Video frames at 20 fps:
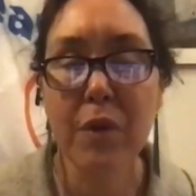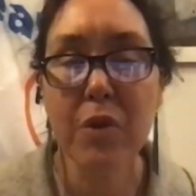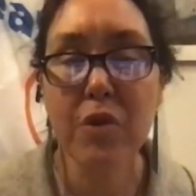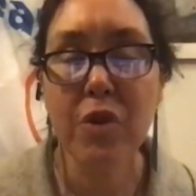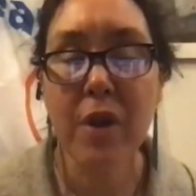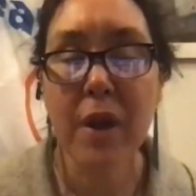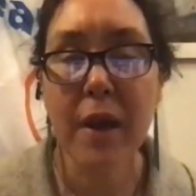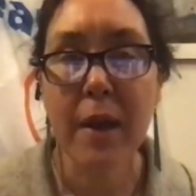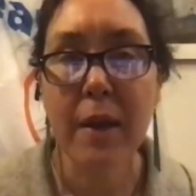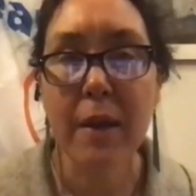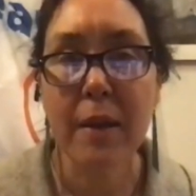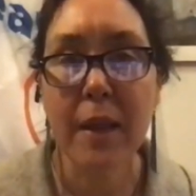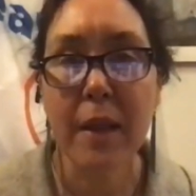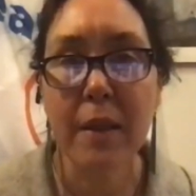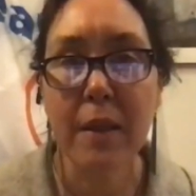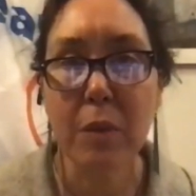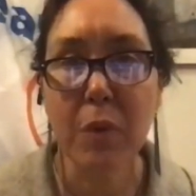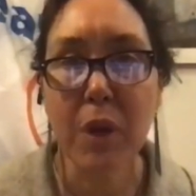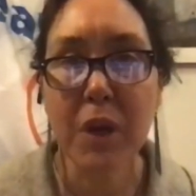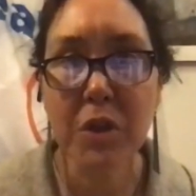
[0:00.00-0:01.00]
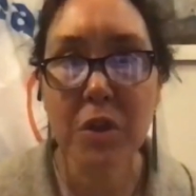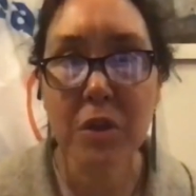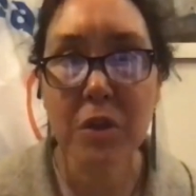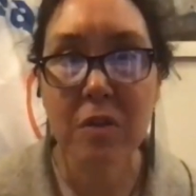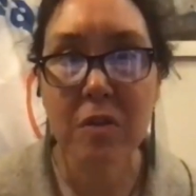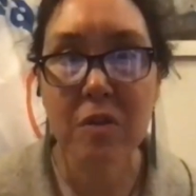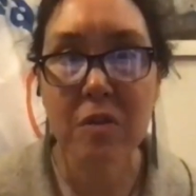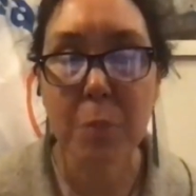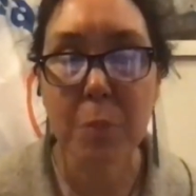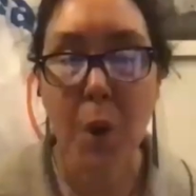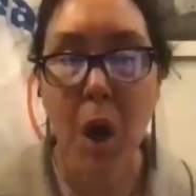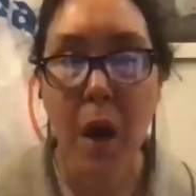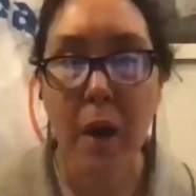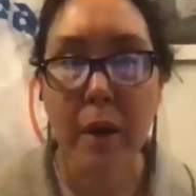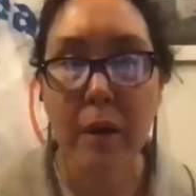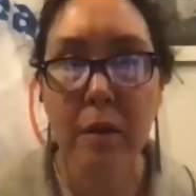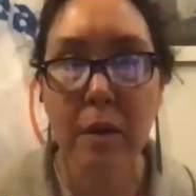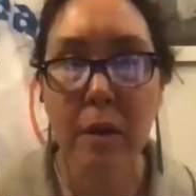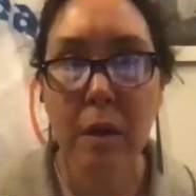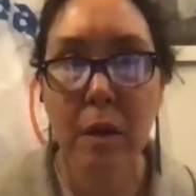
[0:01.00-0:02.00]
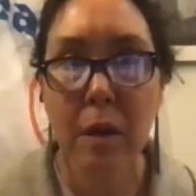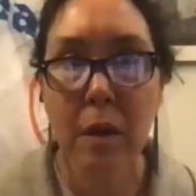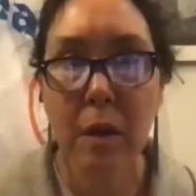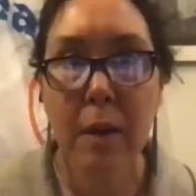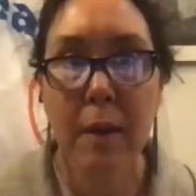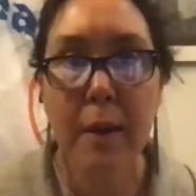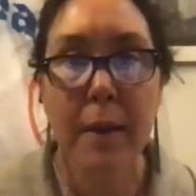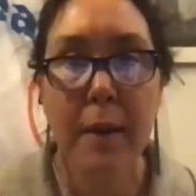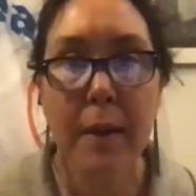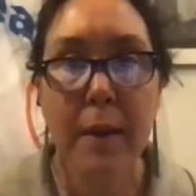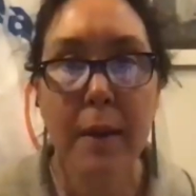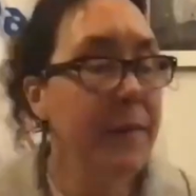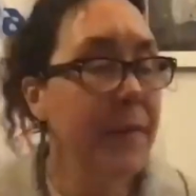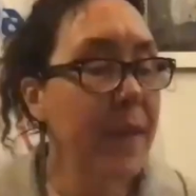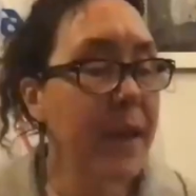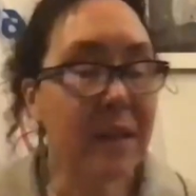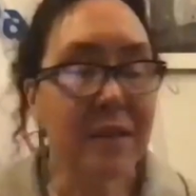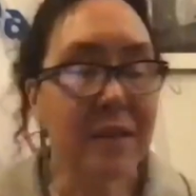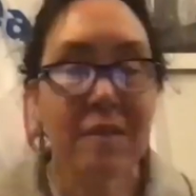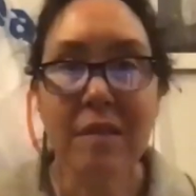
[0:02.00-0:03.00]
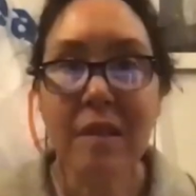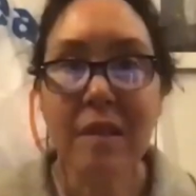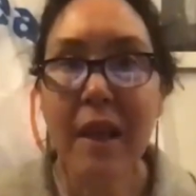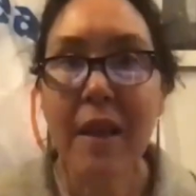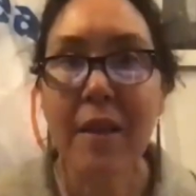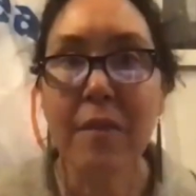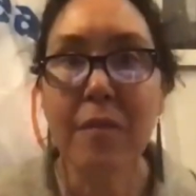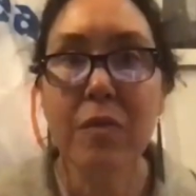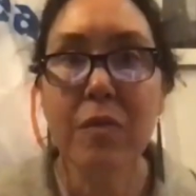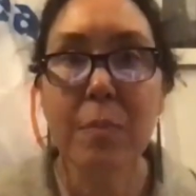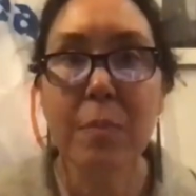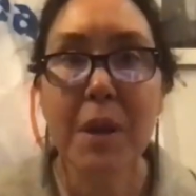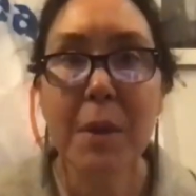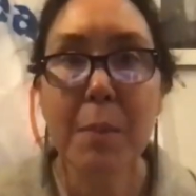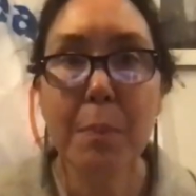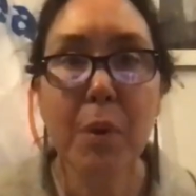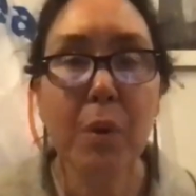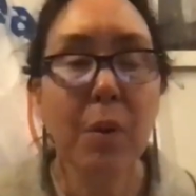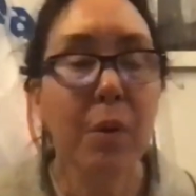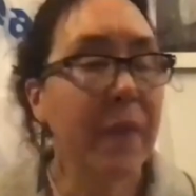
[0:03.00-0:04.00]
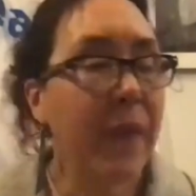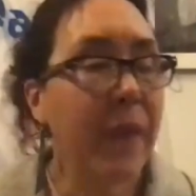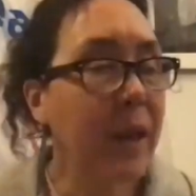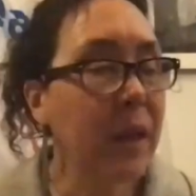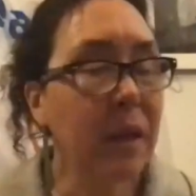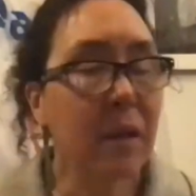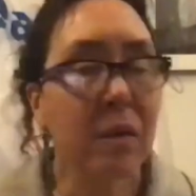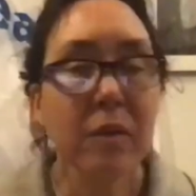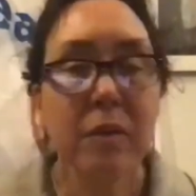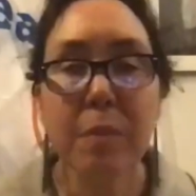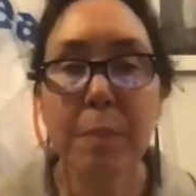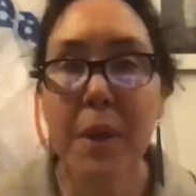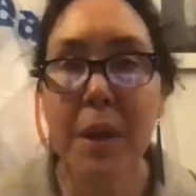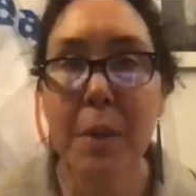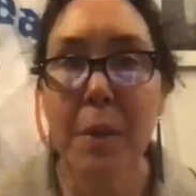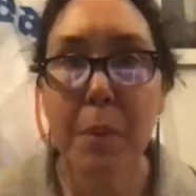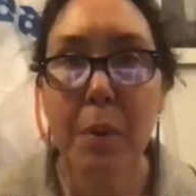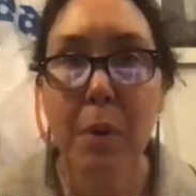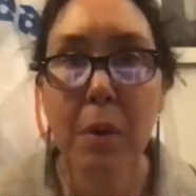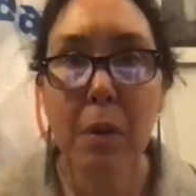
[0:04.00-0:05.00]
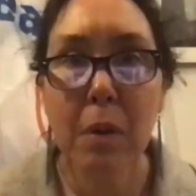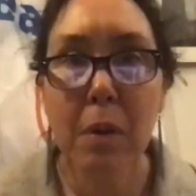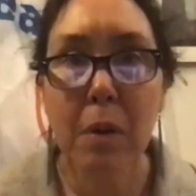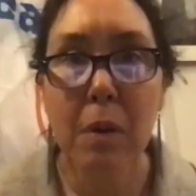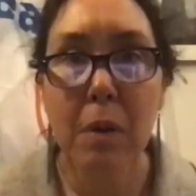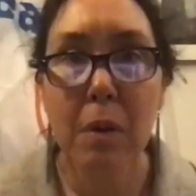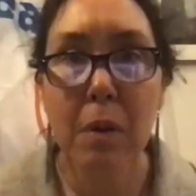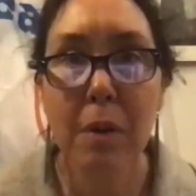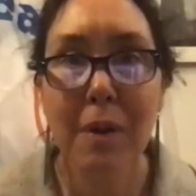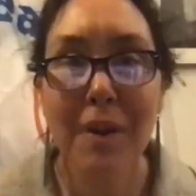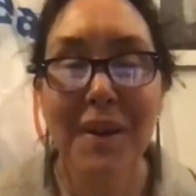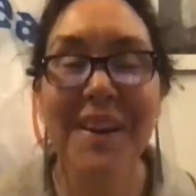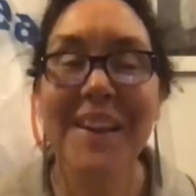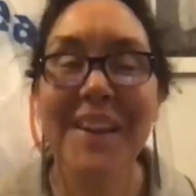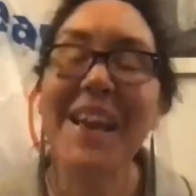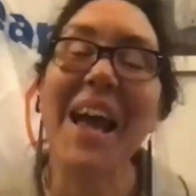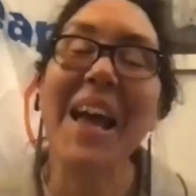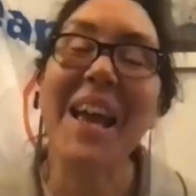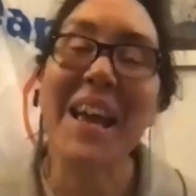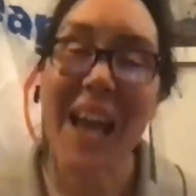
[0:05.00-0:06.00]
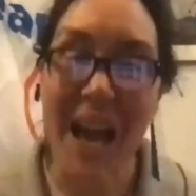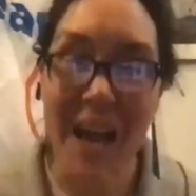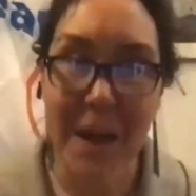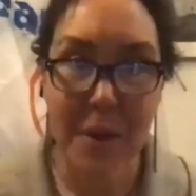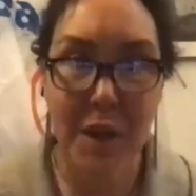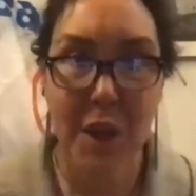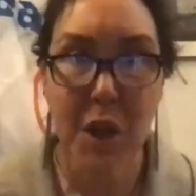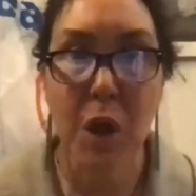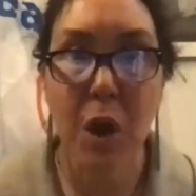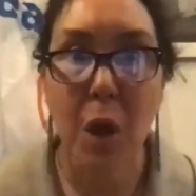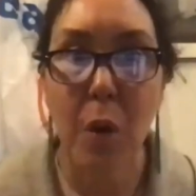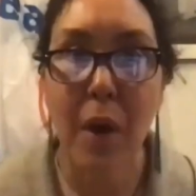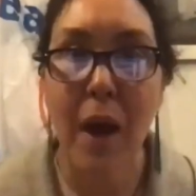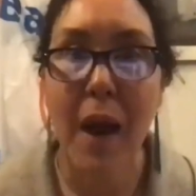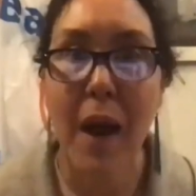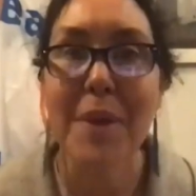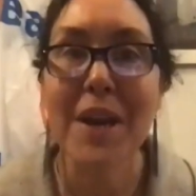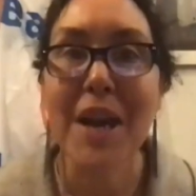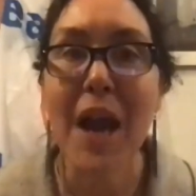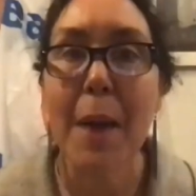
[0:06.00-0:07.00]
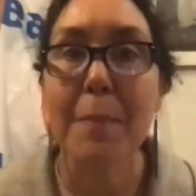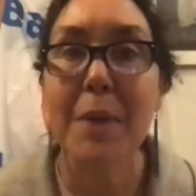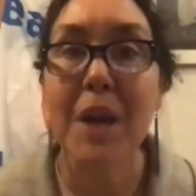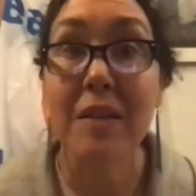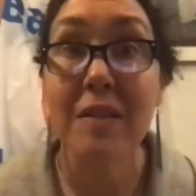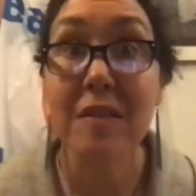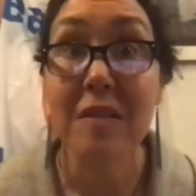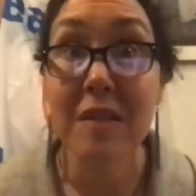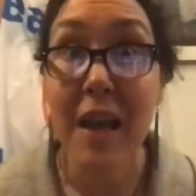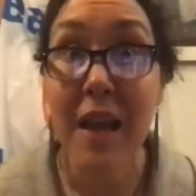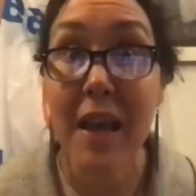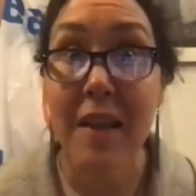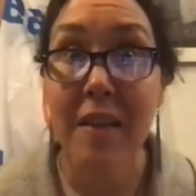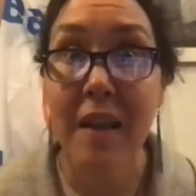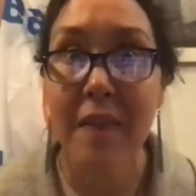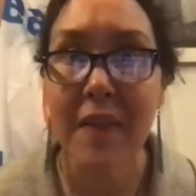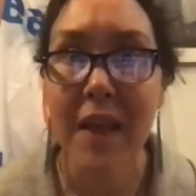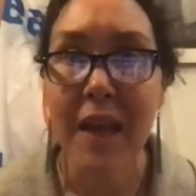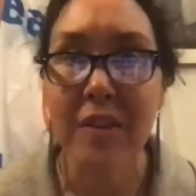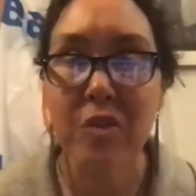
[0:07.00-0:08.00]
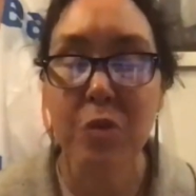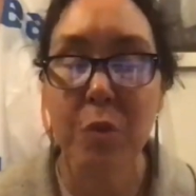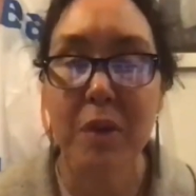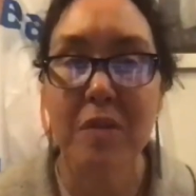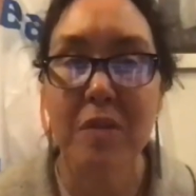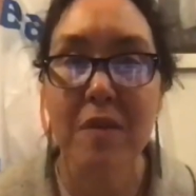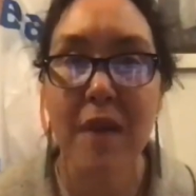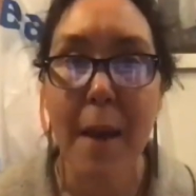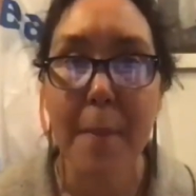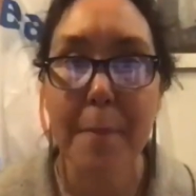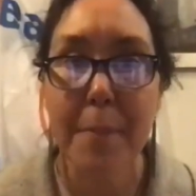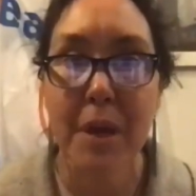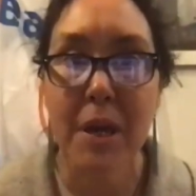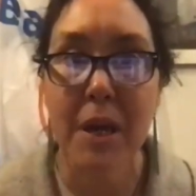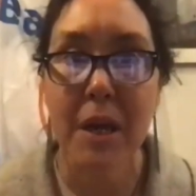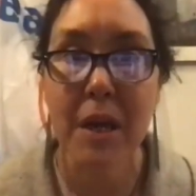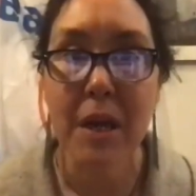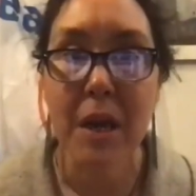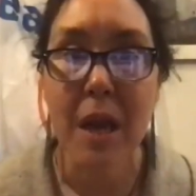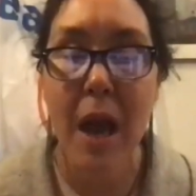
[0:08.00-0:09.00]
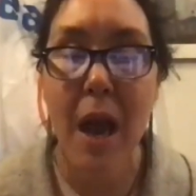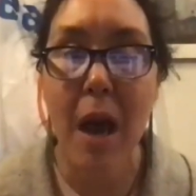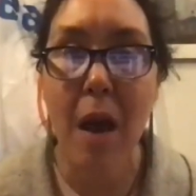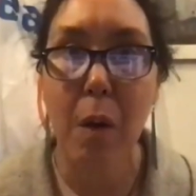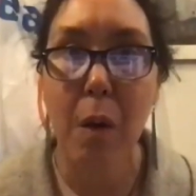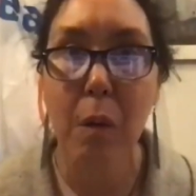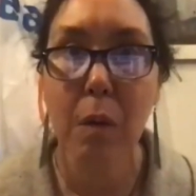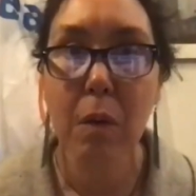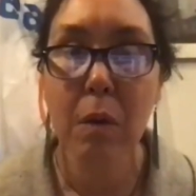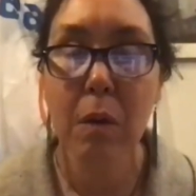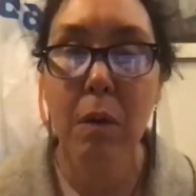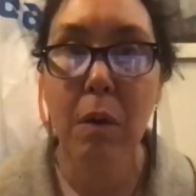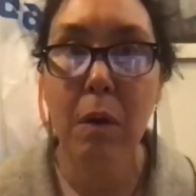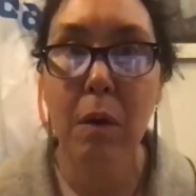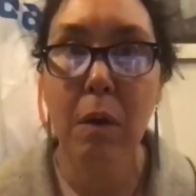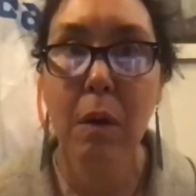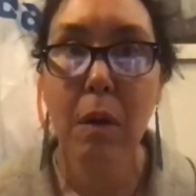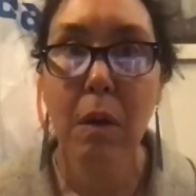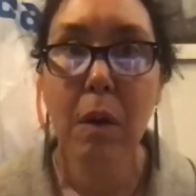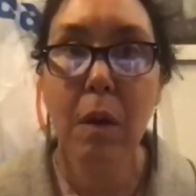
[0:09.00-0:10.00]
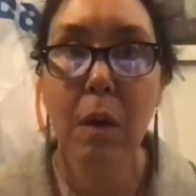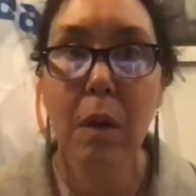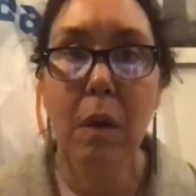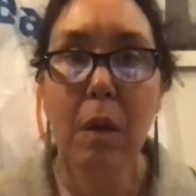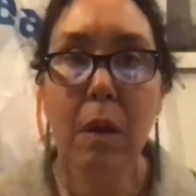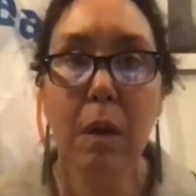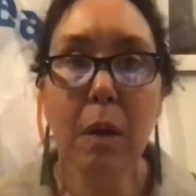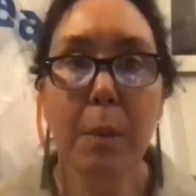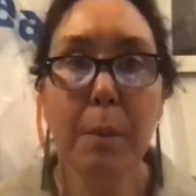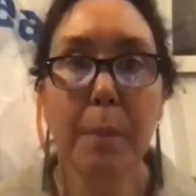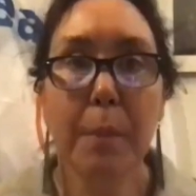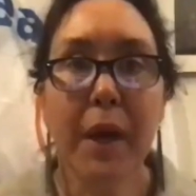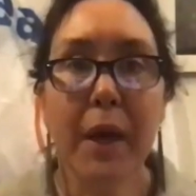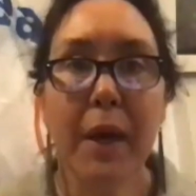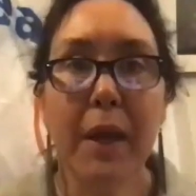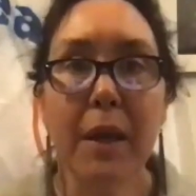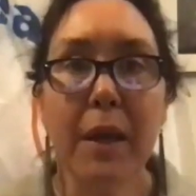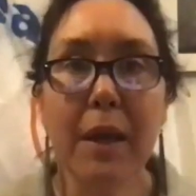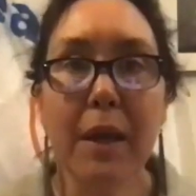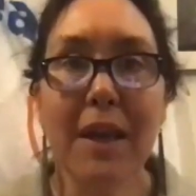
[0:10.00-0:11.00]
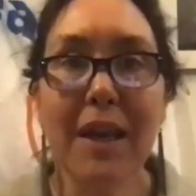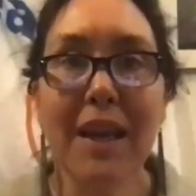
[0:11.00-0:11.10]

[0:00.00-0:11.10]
trade that the Russians brought. They enslaved people, they killed people. I'm not saying that that's what's happening now, but